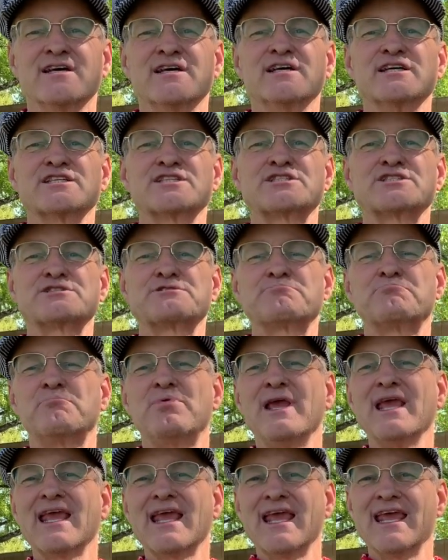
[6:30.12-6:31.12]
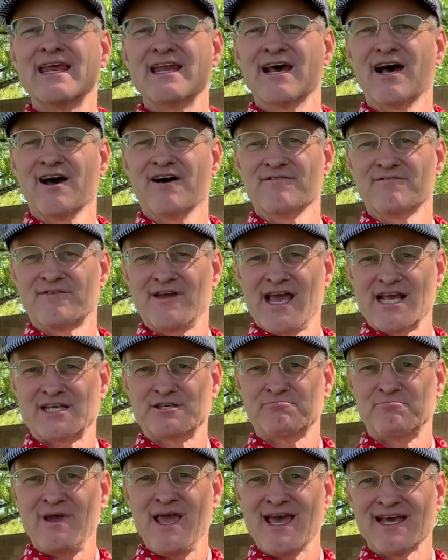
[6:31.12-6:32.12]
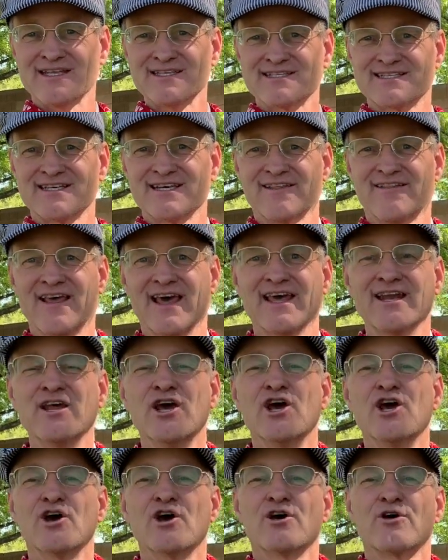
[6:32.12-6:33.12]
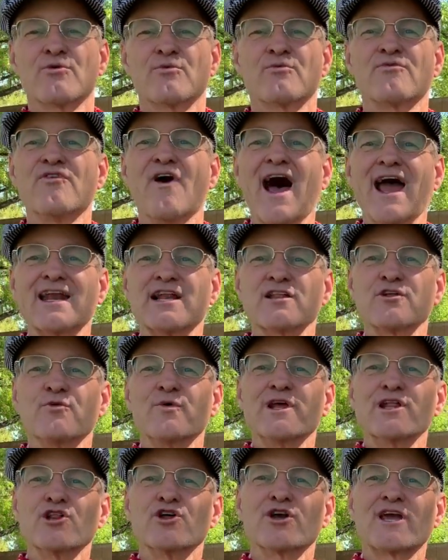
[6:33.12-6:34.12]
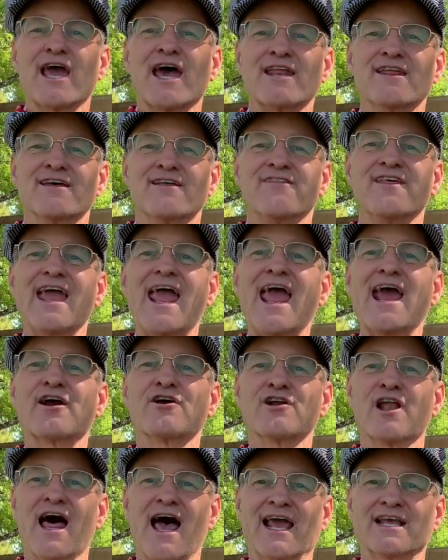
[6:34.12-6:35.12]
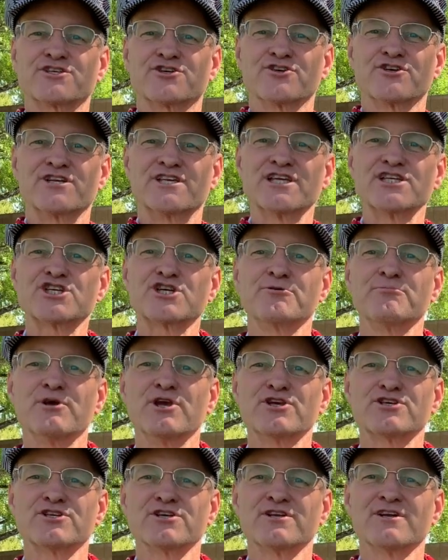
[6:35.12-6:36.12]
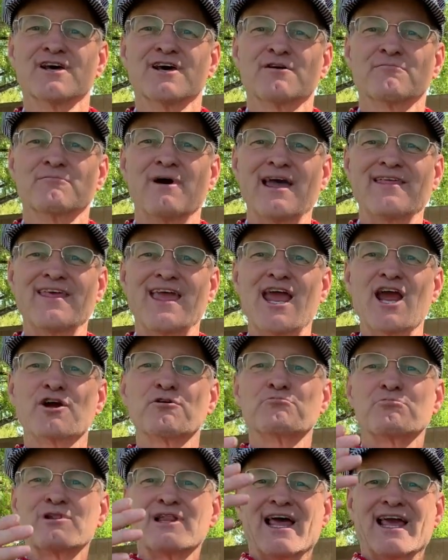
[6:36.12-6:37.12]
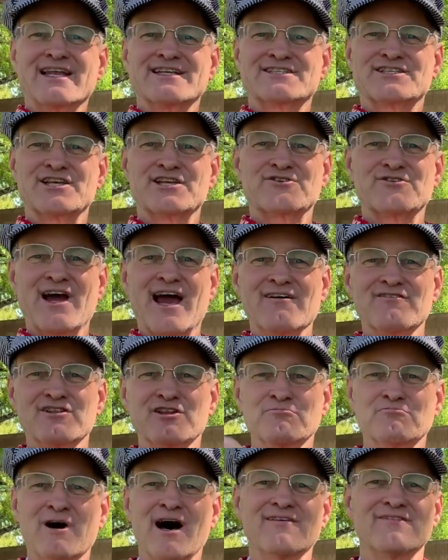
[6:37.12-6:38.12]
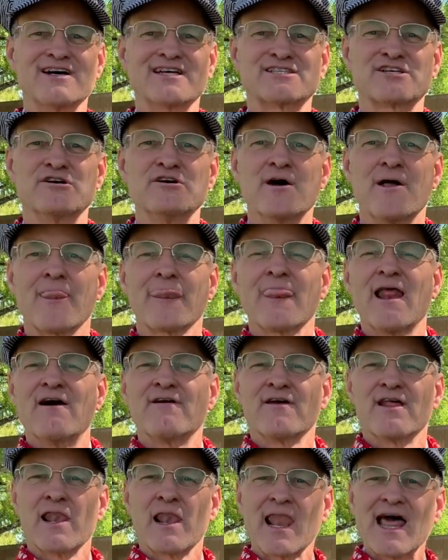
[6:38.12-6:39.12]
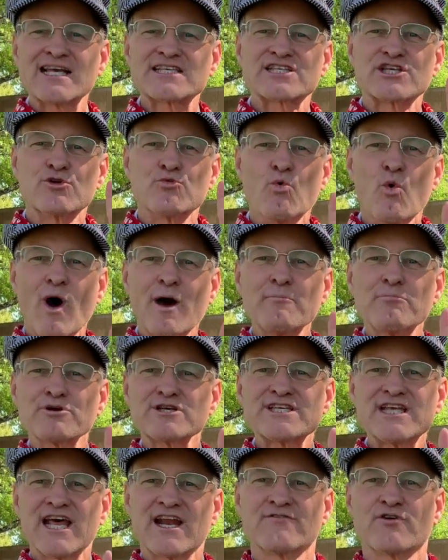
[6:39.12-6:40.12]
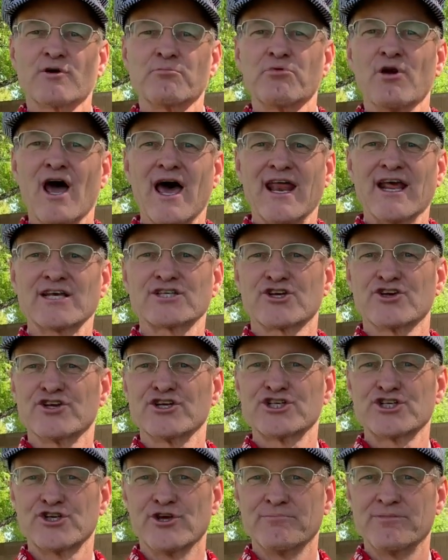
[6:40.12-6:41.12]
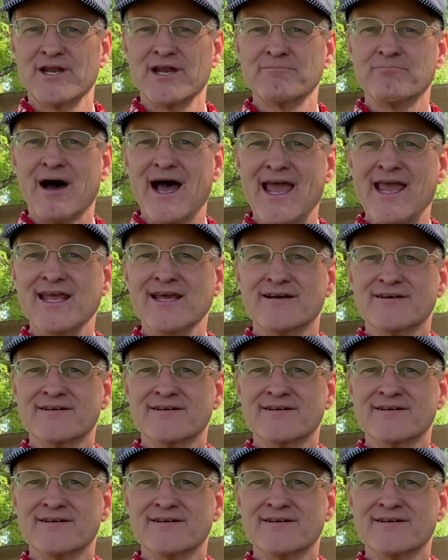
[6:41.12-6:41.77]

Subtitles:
Speaking of expense, then, finally we look at the airlines or distribution by the airplanes that travel above us. Less than 1% of our products are distributed by